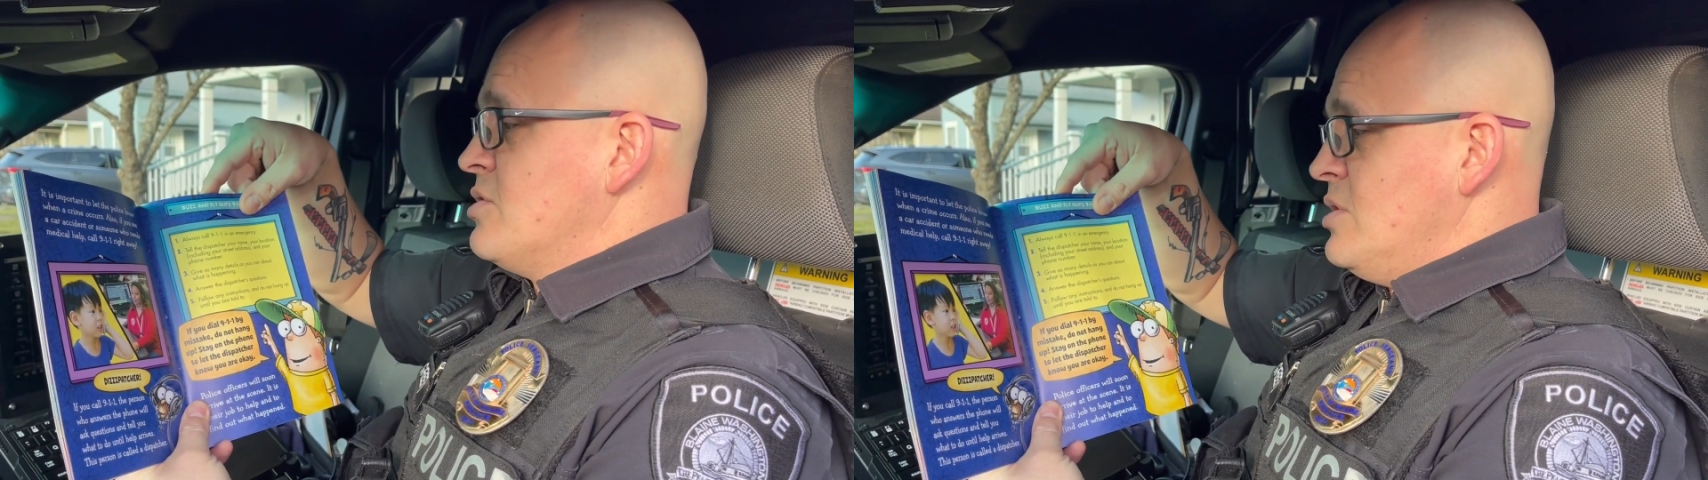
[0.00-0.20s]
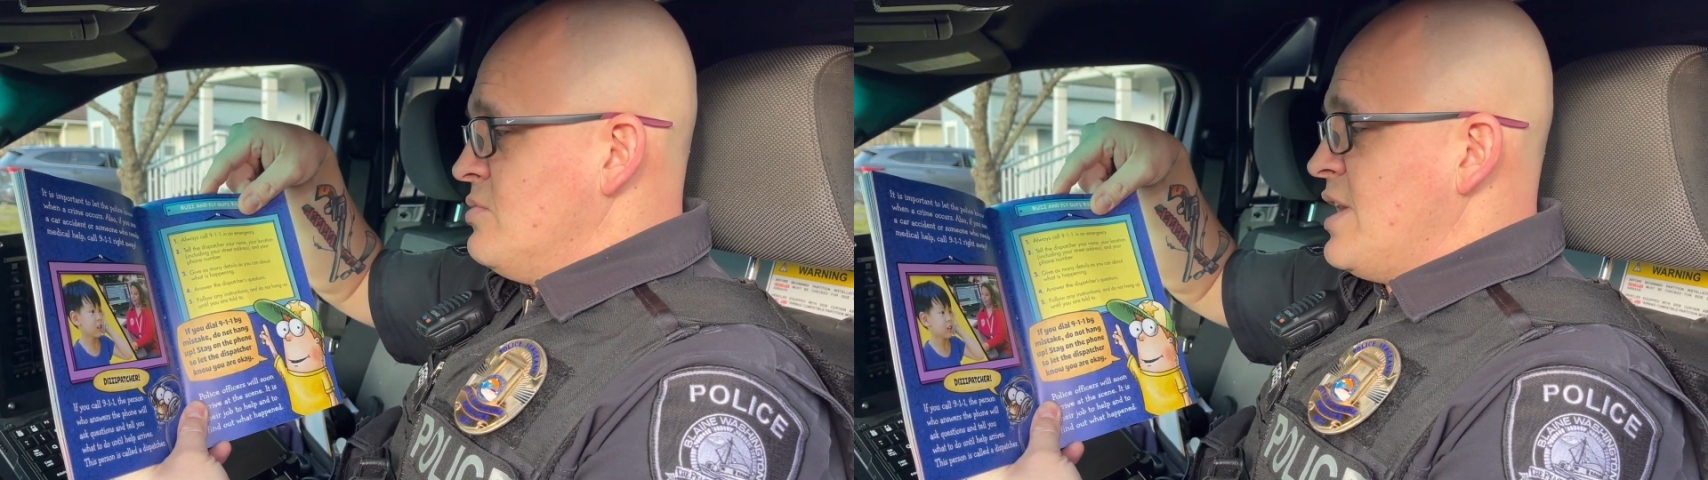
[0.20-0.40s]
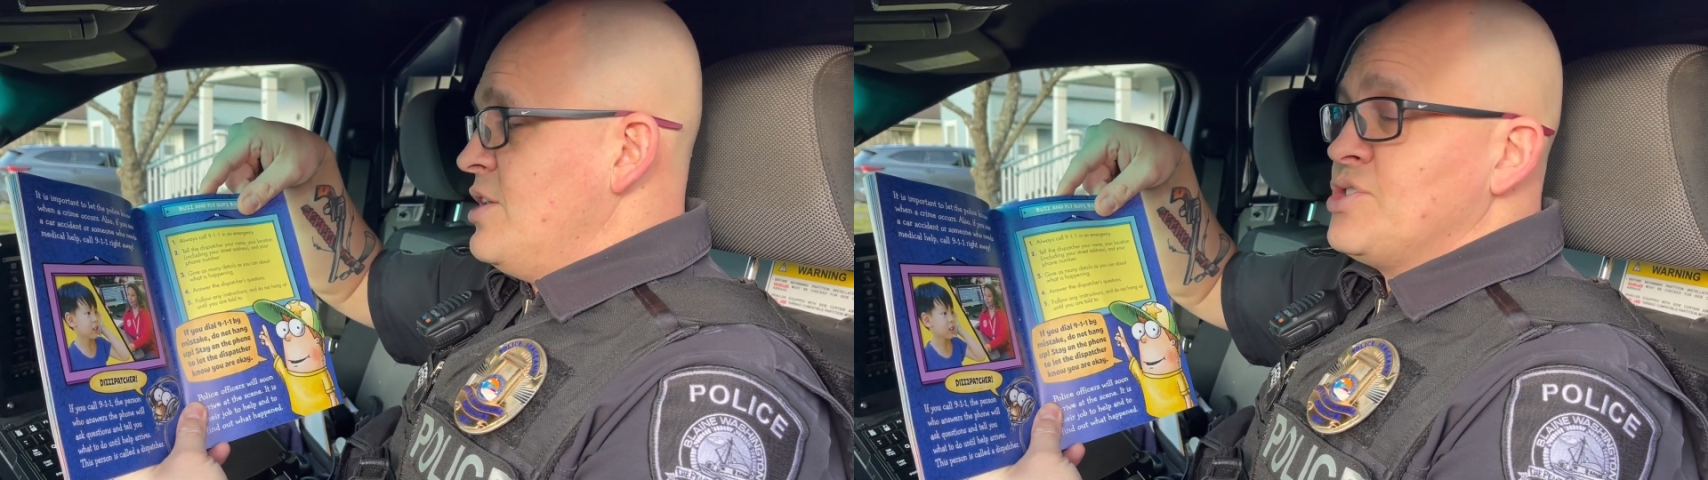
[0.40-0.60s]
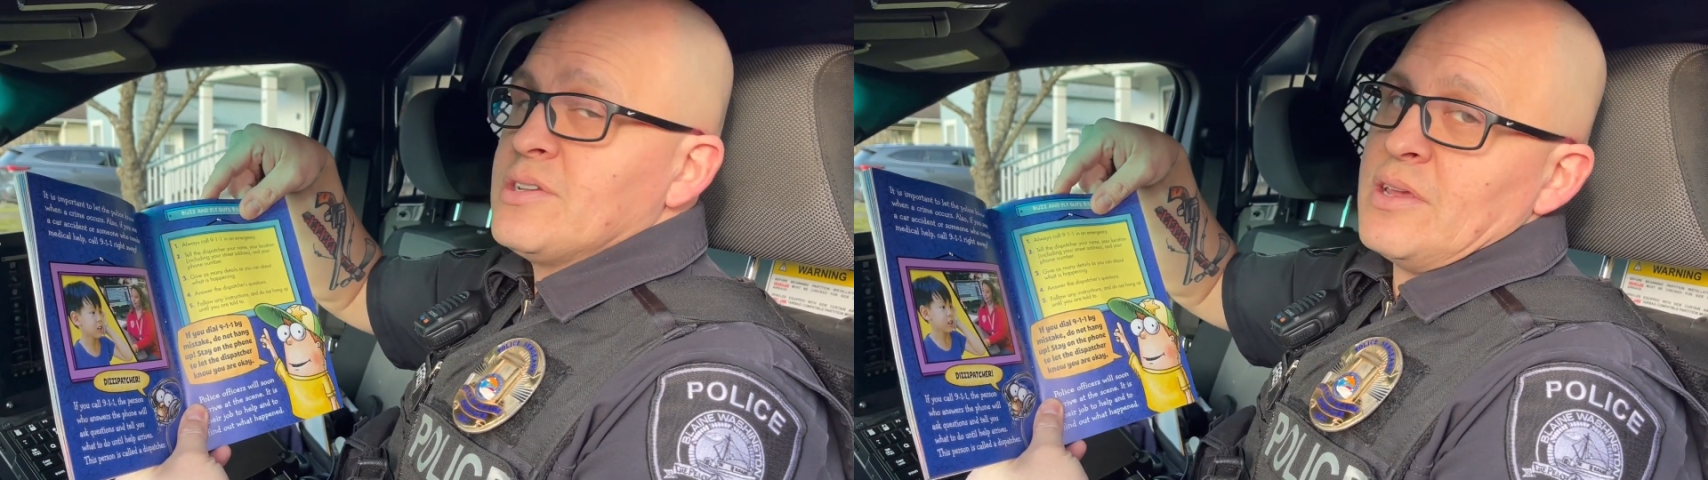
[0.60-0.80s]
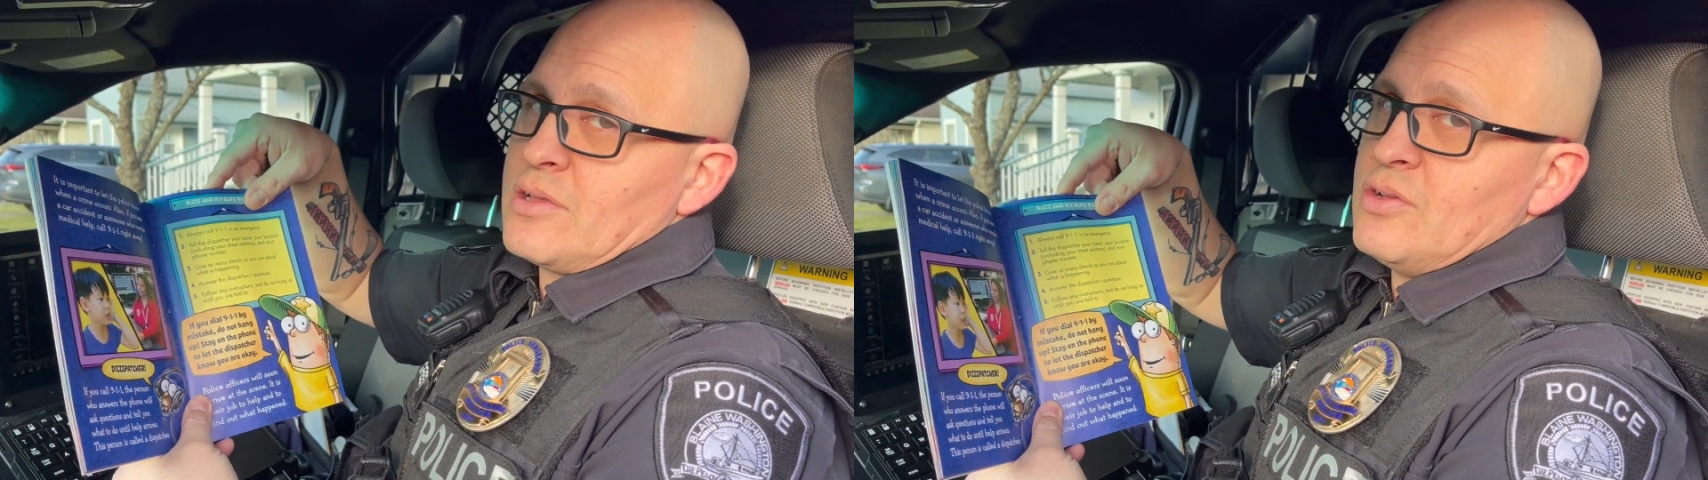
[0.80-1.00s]
your
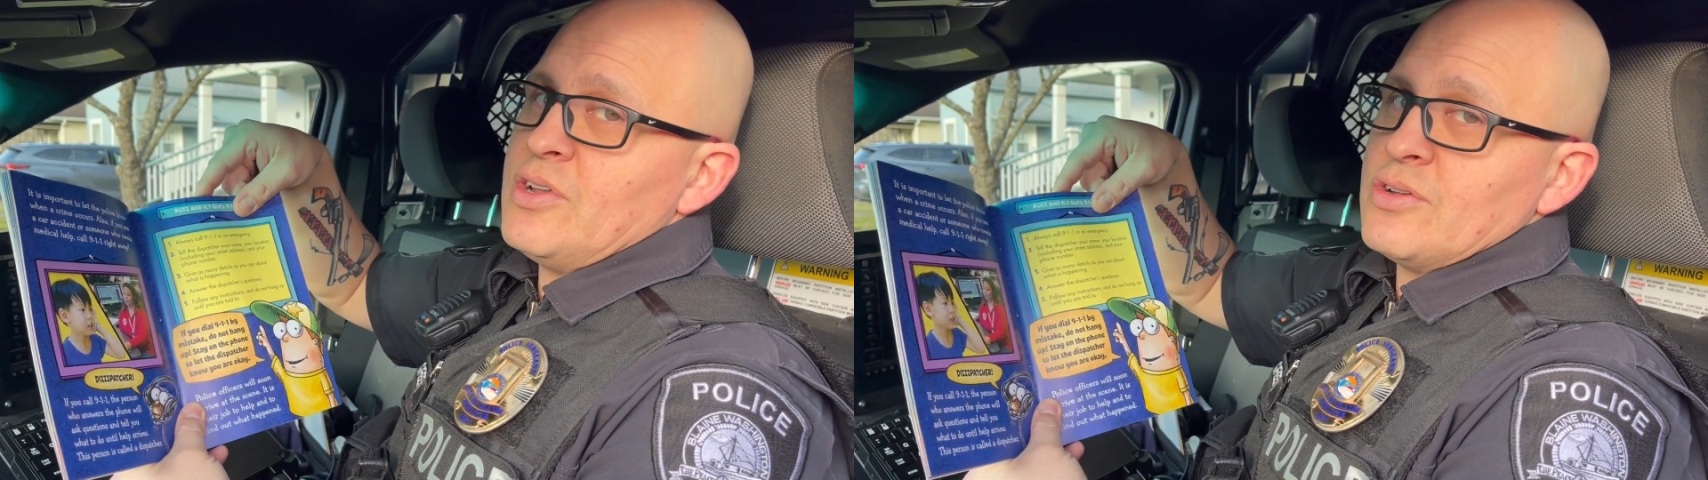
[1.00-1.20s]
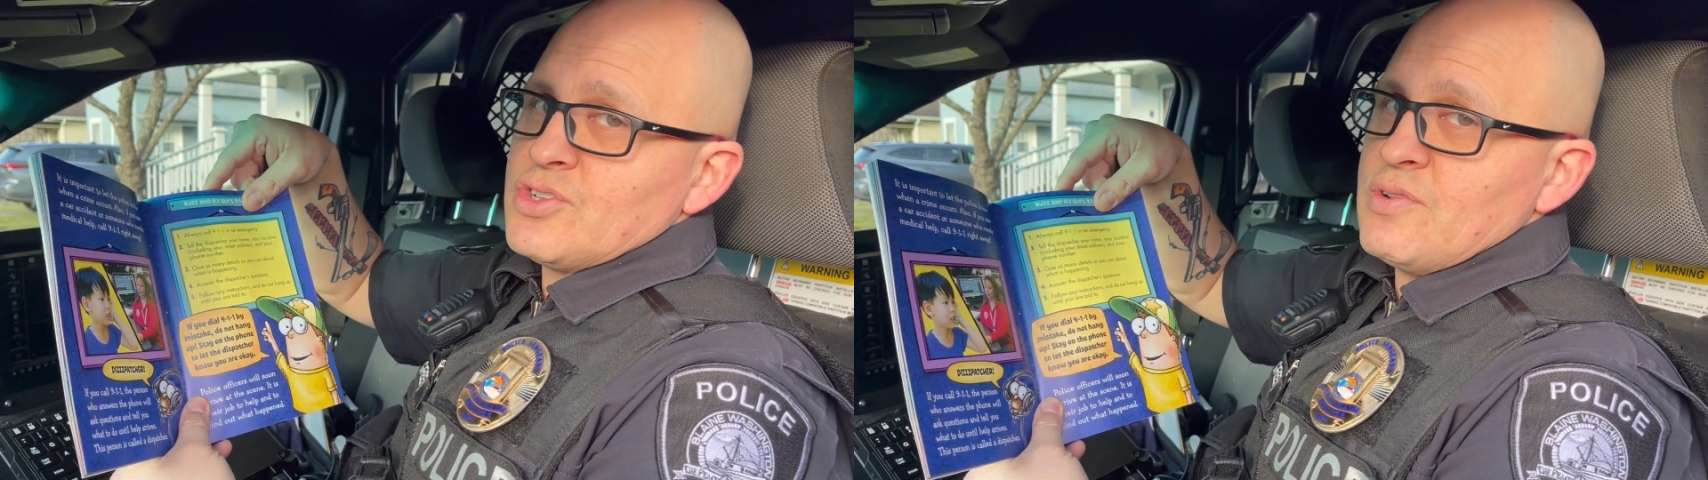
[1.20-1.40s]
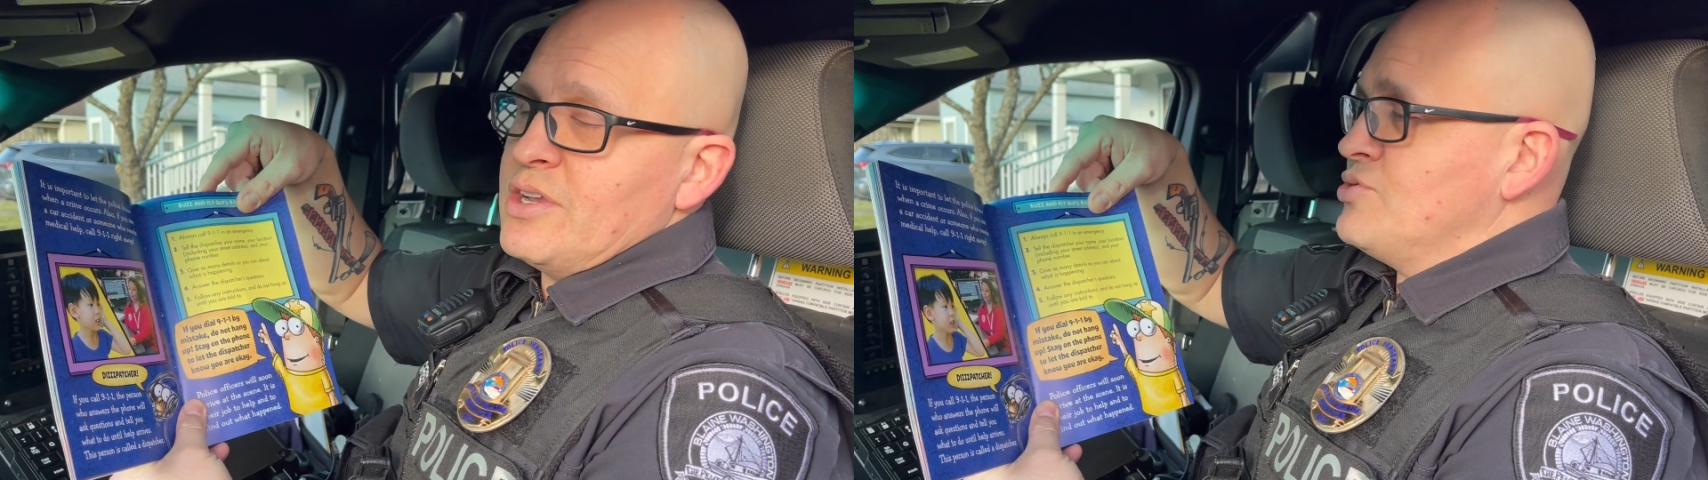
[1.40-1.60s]
location, including your street